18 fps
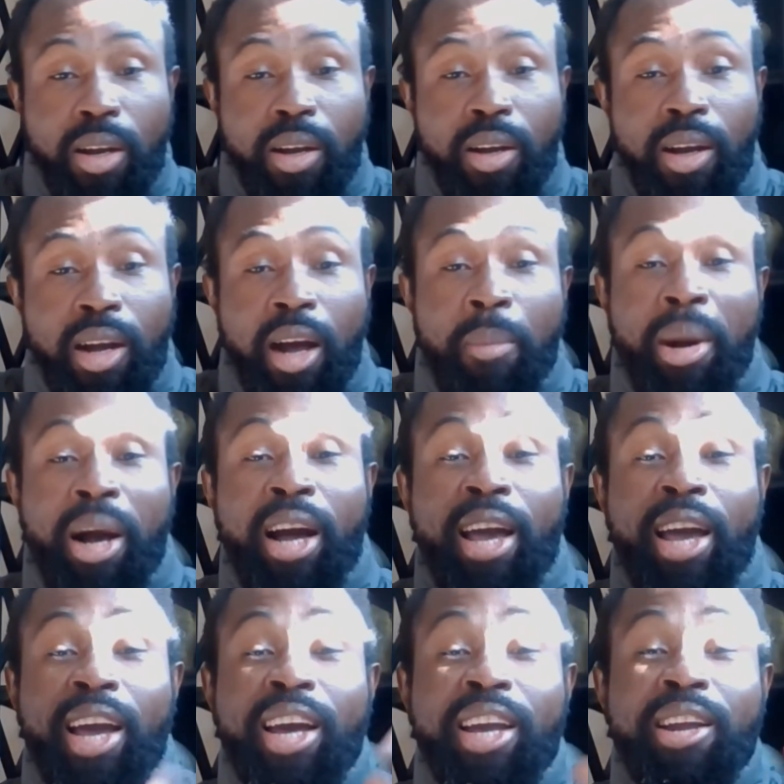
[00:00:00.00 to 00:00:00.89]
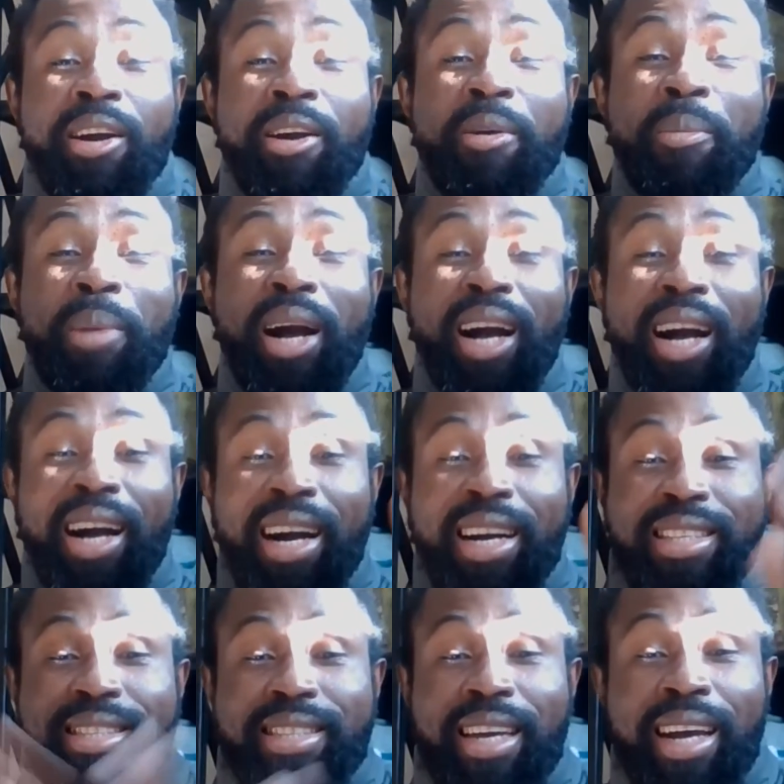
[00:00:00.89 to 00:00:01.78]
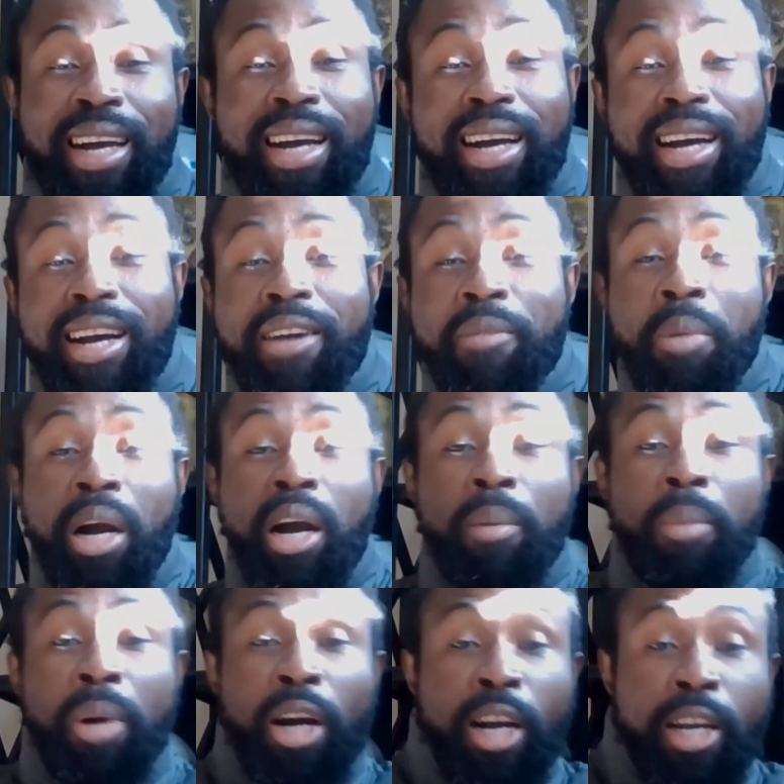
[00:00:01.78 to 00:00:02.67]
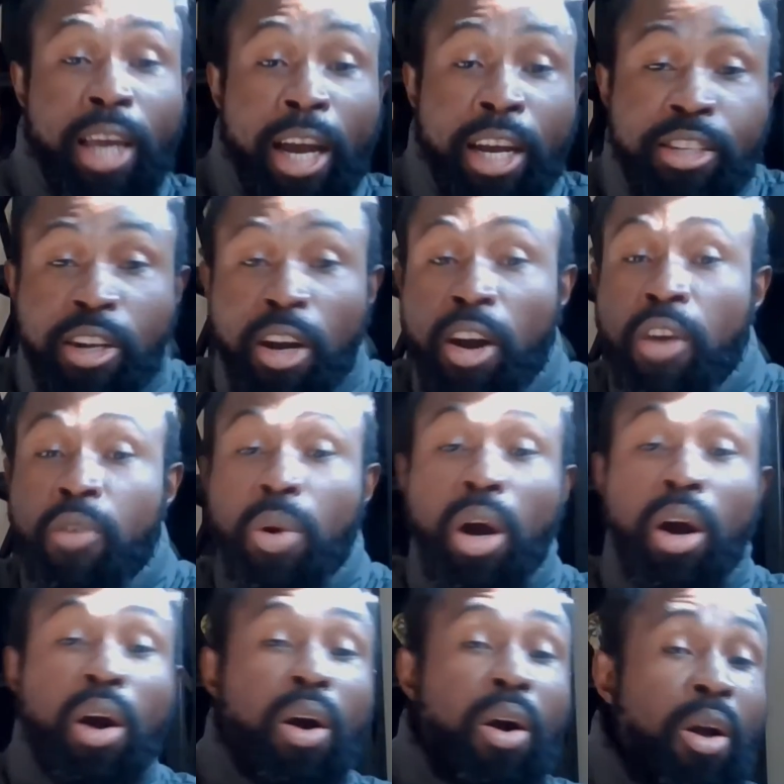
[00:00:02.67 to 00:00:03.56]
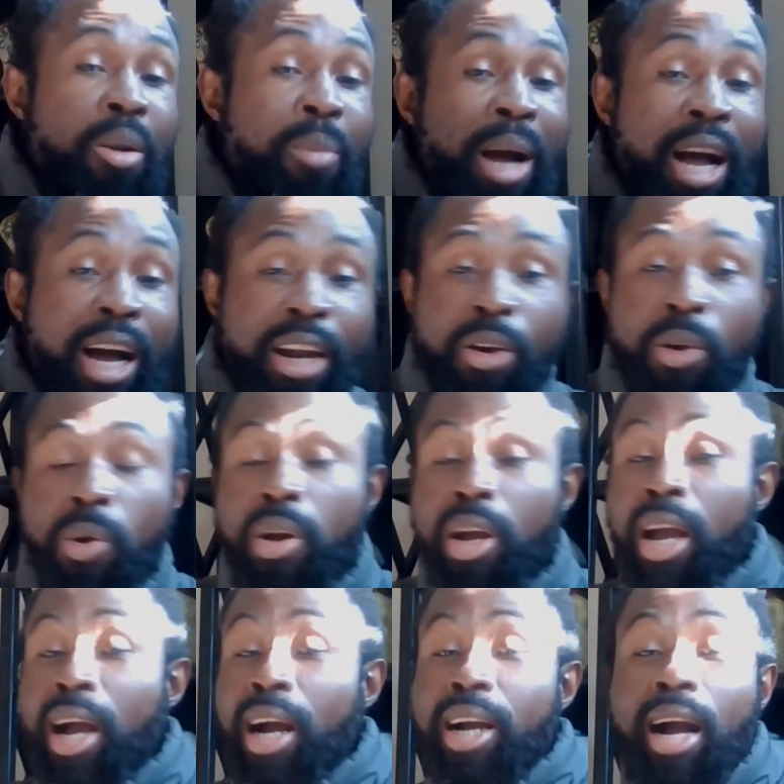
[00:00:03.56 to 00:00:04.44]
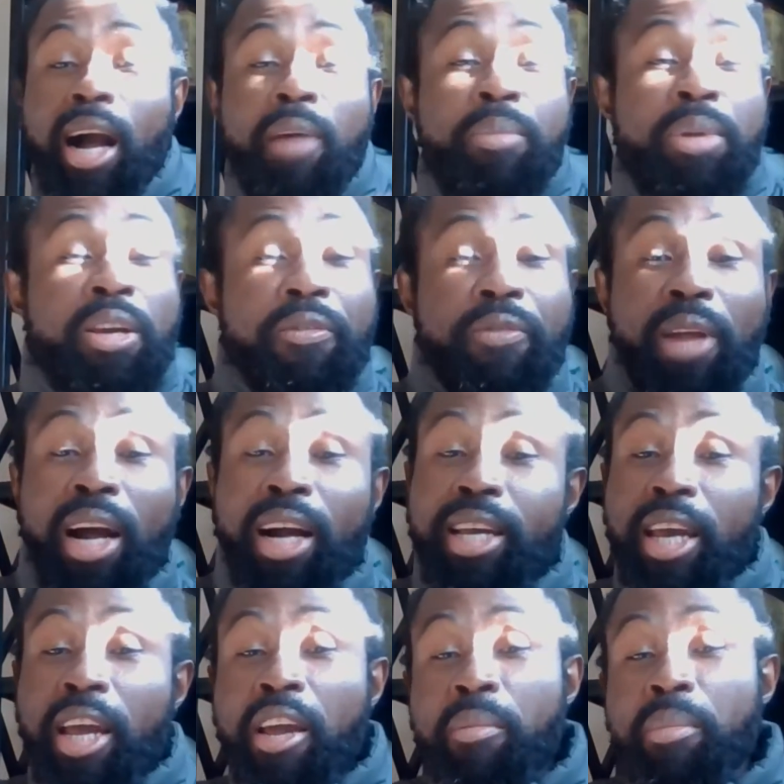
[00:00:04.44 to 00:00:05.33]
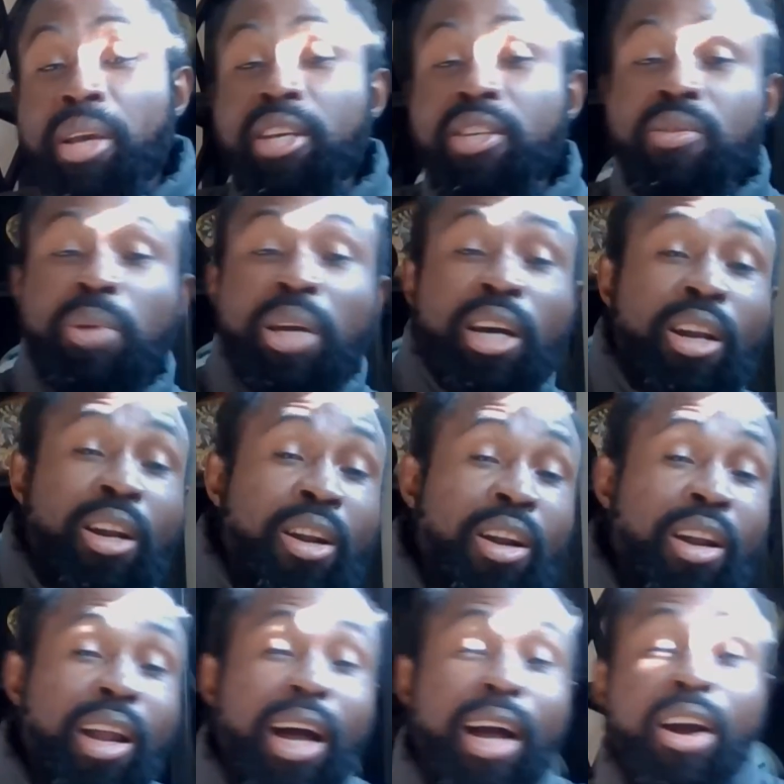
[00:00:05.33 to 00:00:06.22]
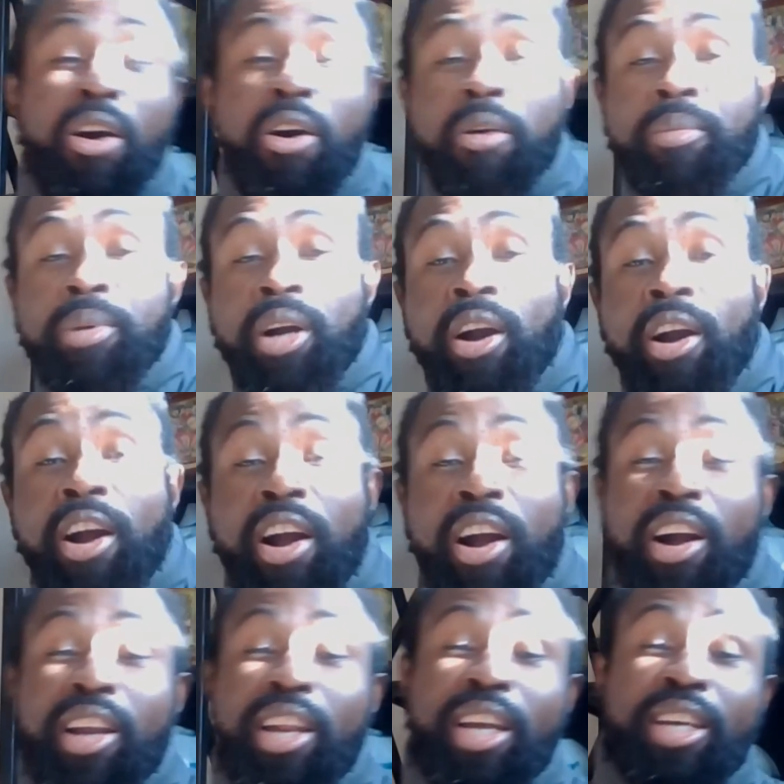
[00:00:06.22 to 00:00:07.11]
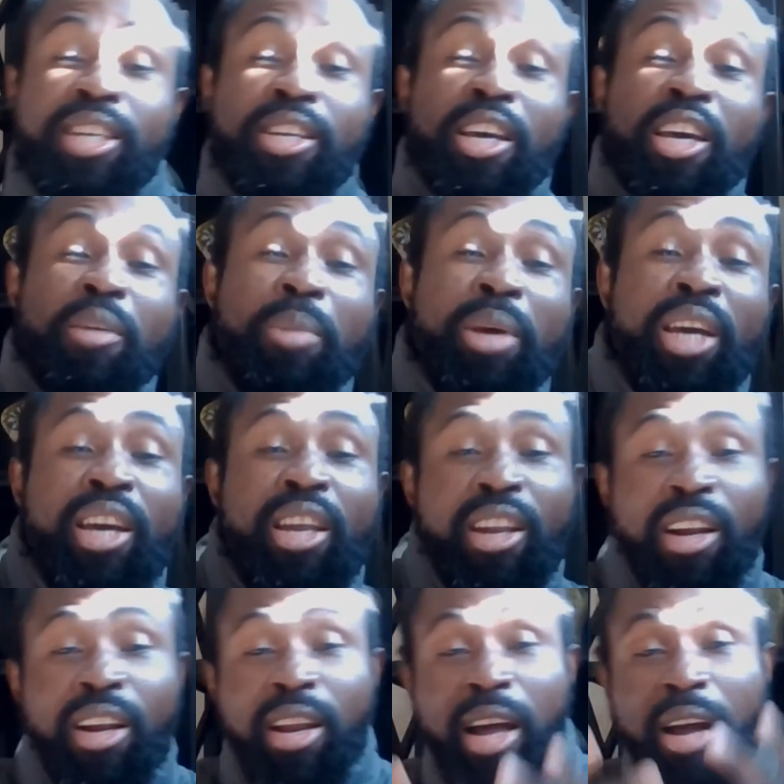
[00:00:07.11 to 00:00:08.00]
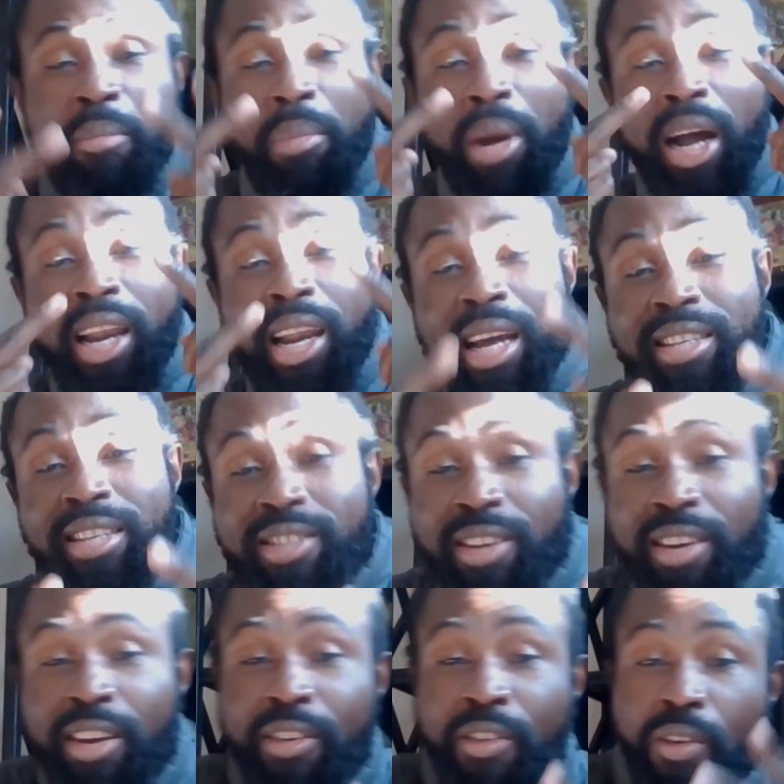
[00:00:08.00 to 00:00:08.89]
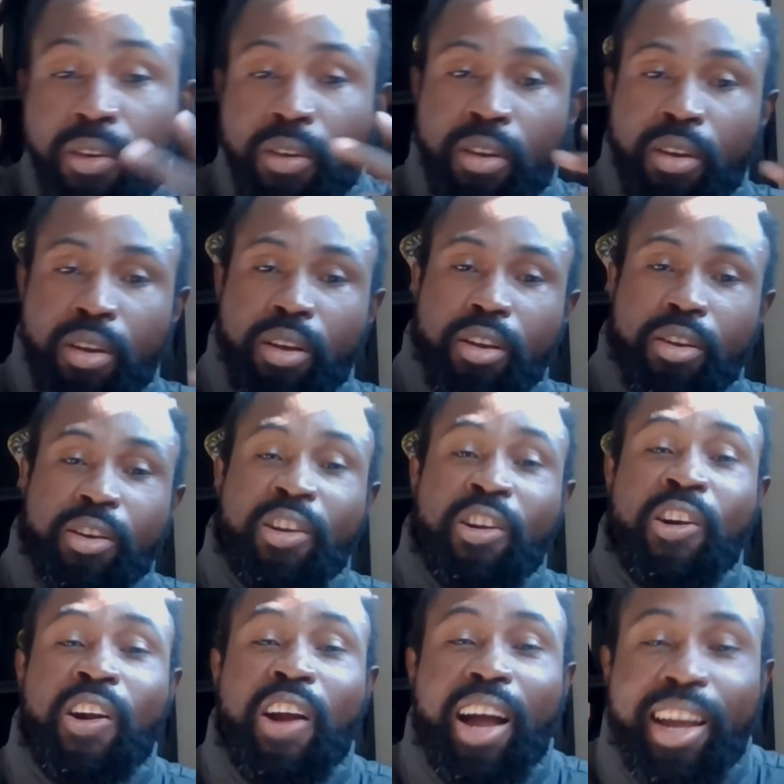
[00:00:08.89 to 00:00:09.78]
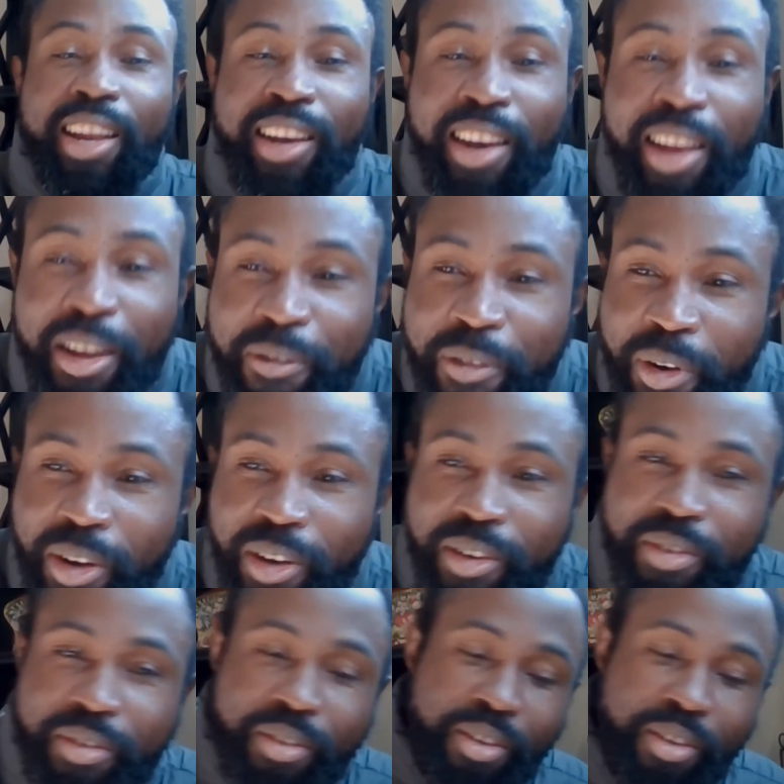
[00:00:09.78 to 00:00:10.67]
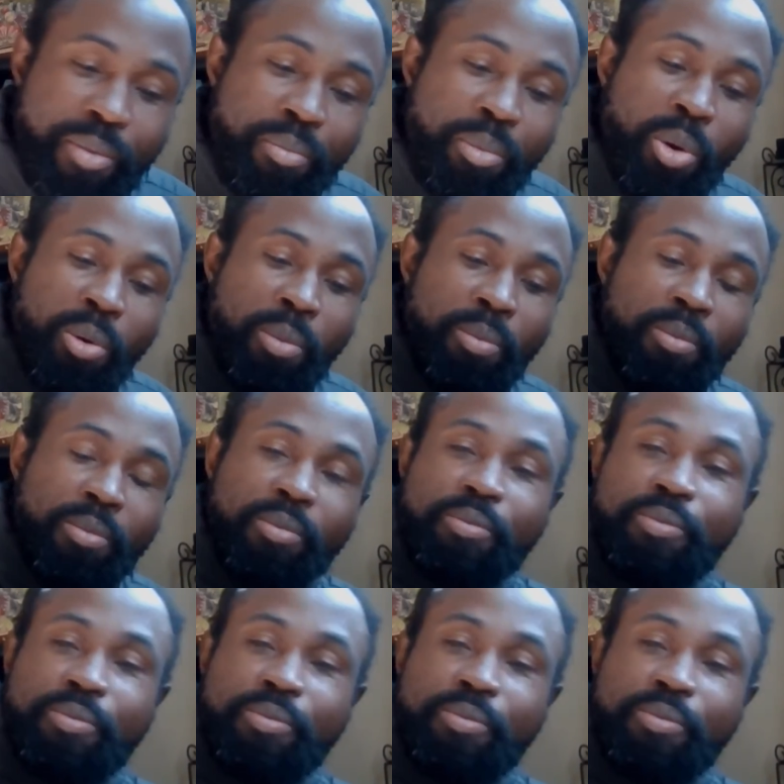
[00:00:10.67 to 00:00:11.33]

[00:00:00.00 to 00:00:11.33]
Ama edemata, mama get a roll maro. Gabita can be smiddle, I home girl in the middle, I'm balancing the right level. Boom.